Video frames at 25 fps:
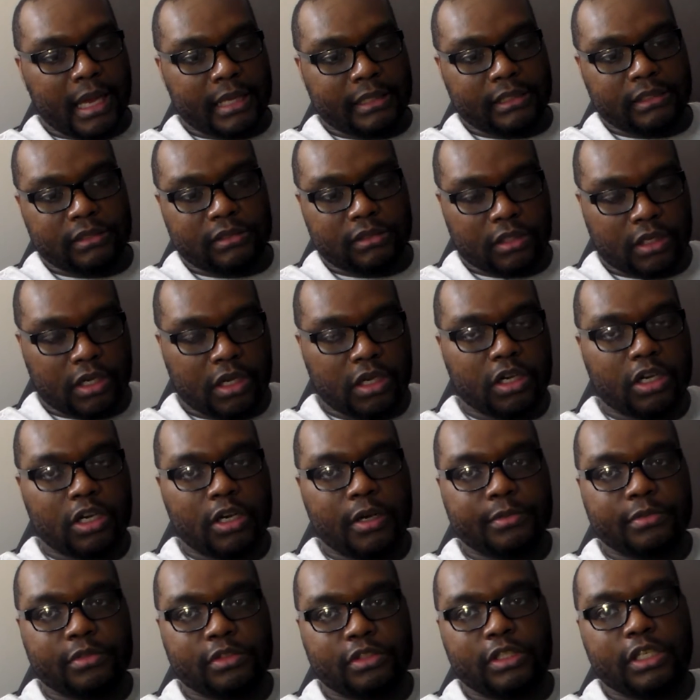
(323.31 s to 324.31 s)
Just the
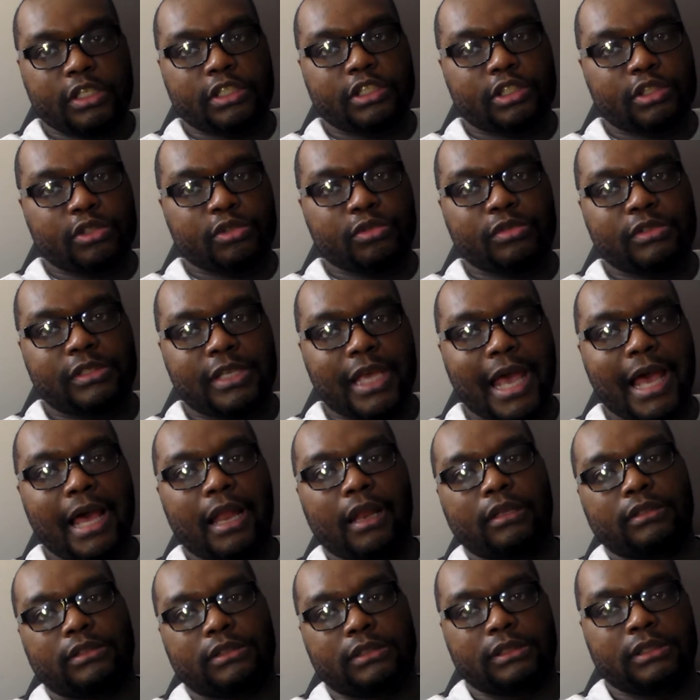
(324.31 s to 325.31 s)
Cubs are just too
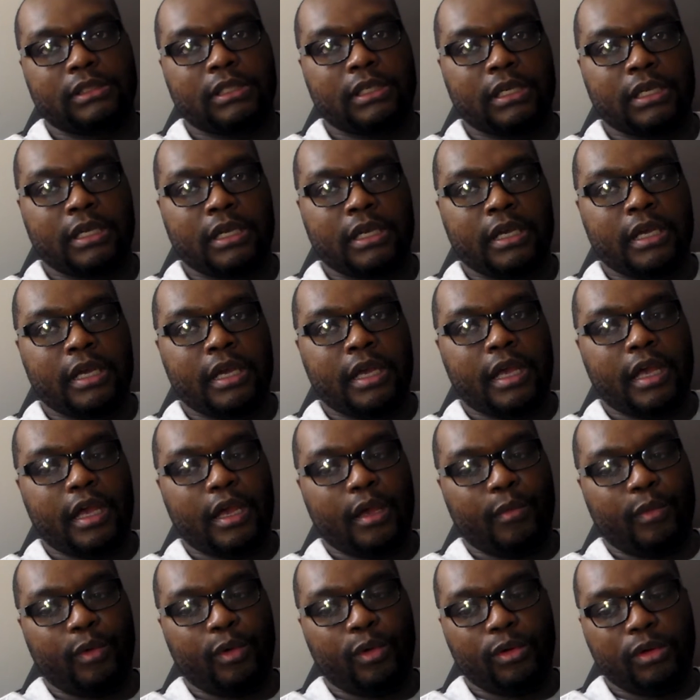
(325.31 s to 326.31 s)
talented.
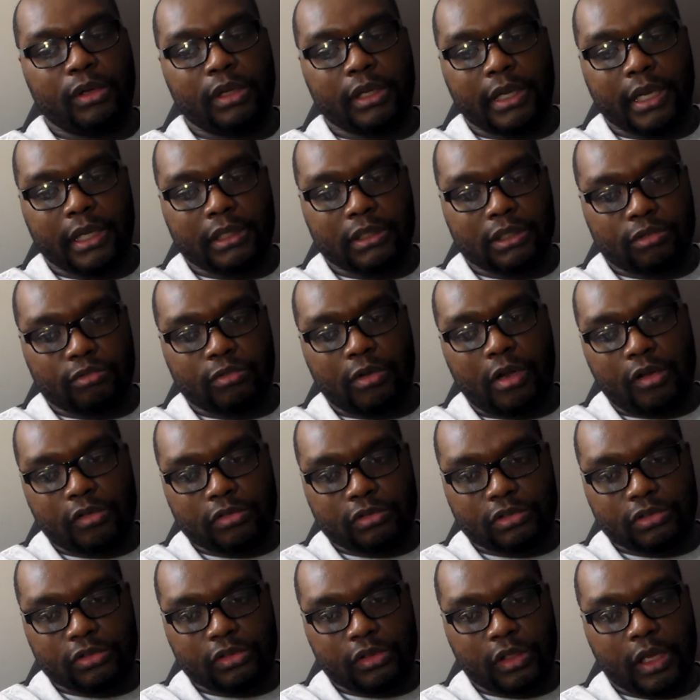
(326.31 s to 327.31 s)
And when you look at the
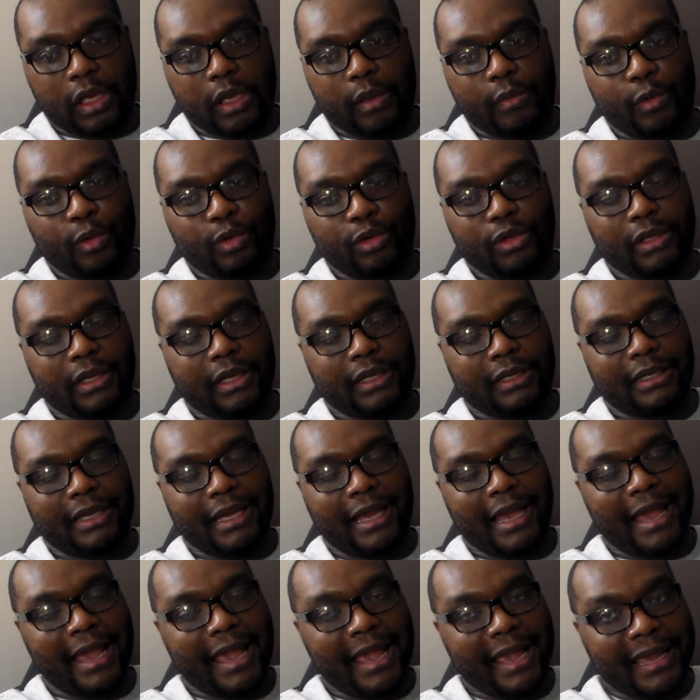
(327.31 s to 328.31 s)
roster, and when you look at
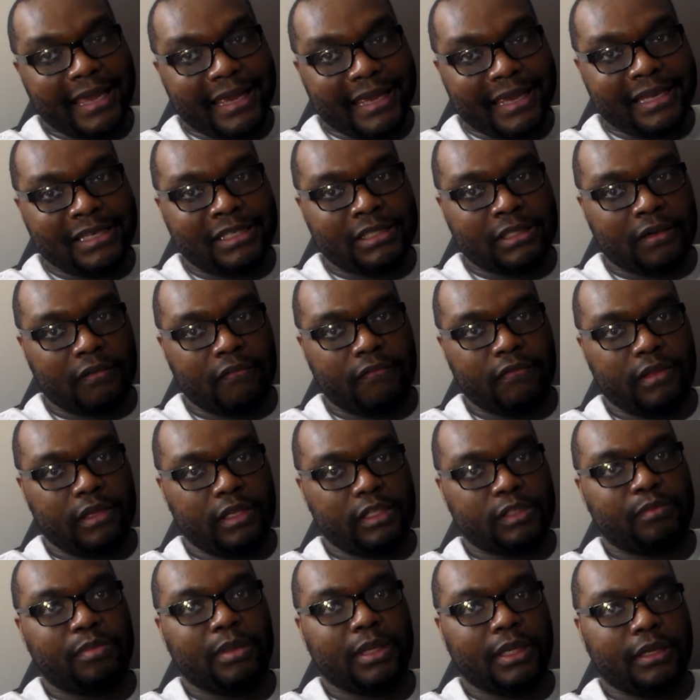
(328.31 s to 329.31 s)
the age of
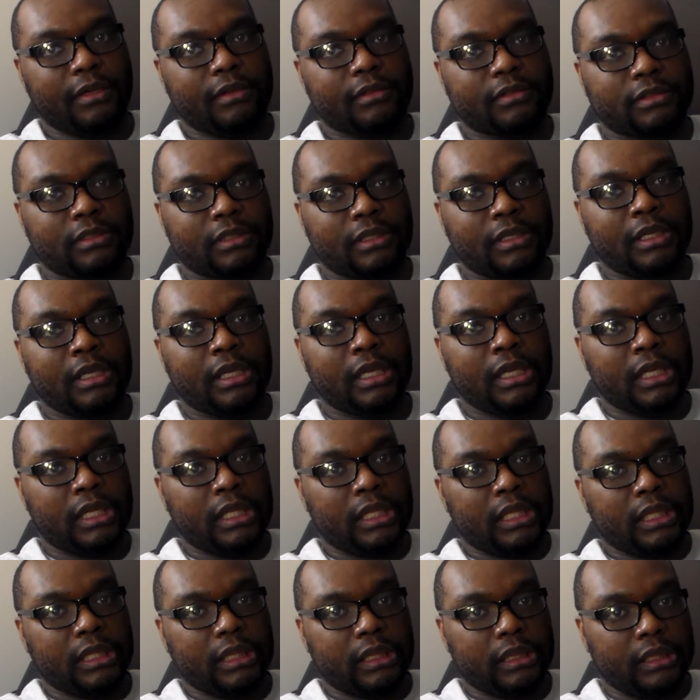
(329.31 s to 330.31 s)
these players,
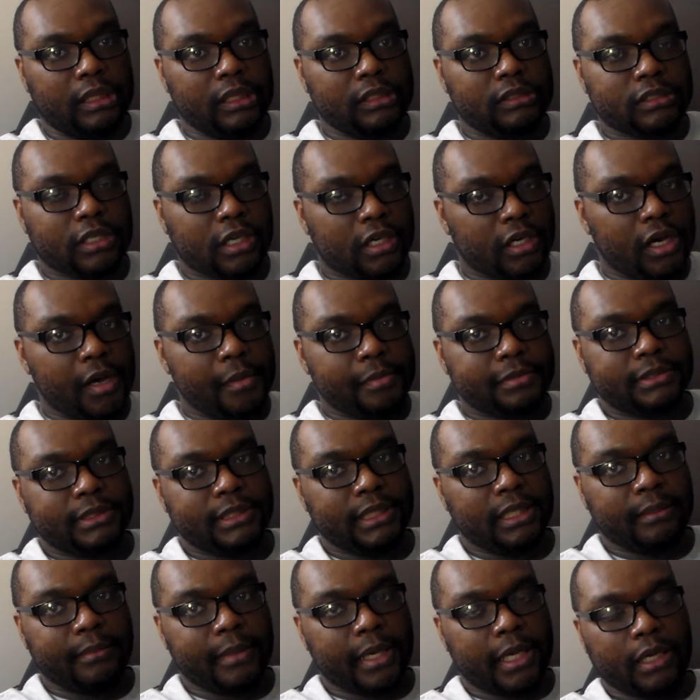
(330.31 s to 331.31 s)
this Cubs
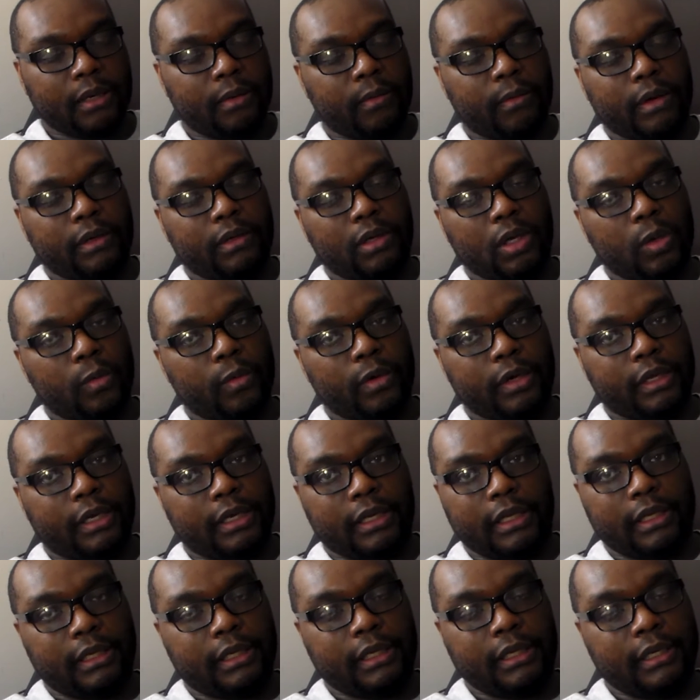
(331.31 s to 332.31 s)
team ain't going
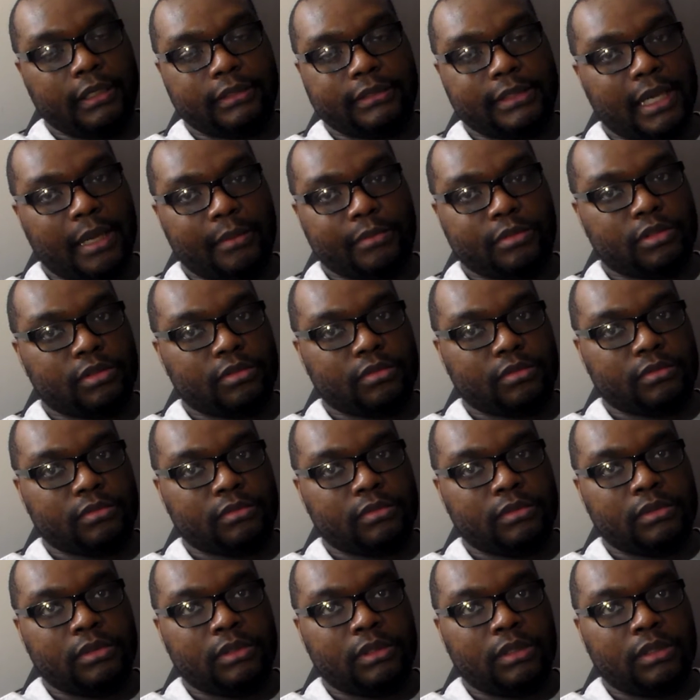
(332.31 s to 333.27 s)
nowhere anytime soon.